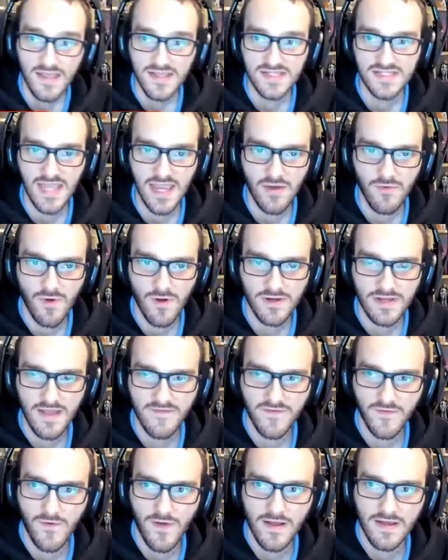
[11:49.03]
Stay heroic,
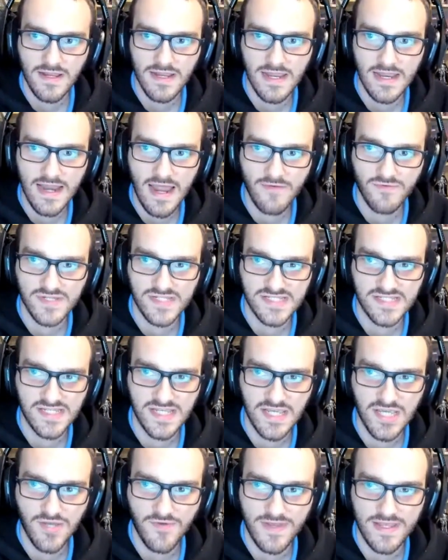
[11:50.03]
everyone, and I will
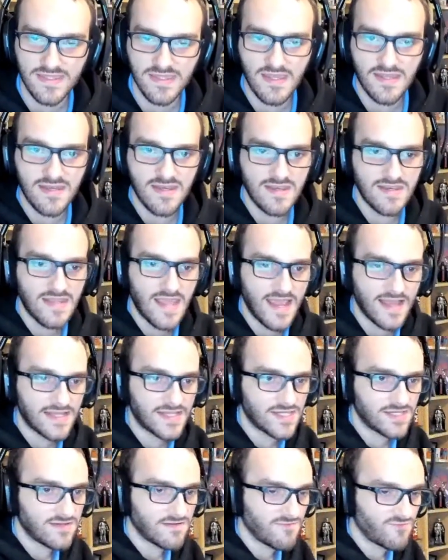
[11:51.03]
see you in the
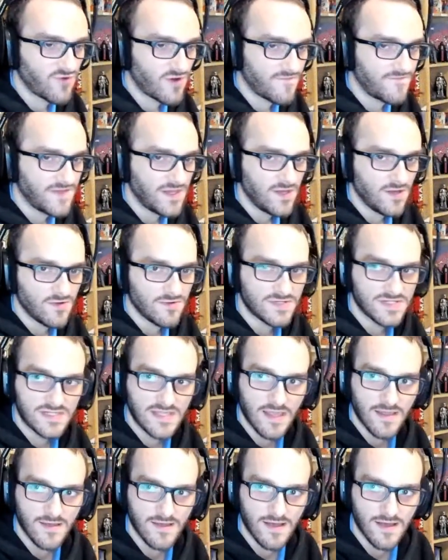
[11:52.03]
next review.
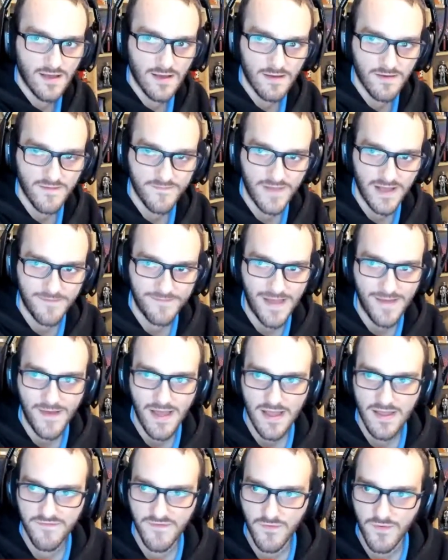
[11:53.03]

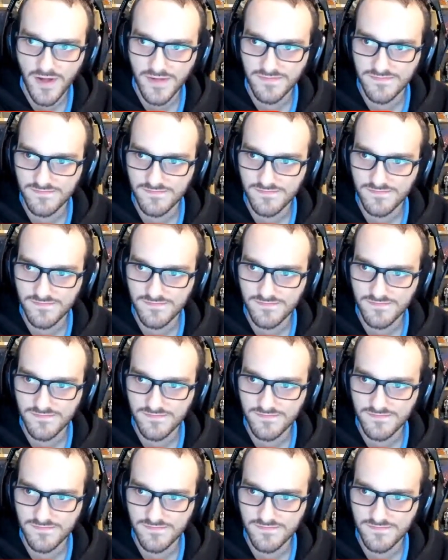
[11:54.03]
Bye-bye, everyone.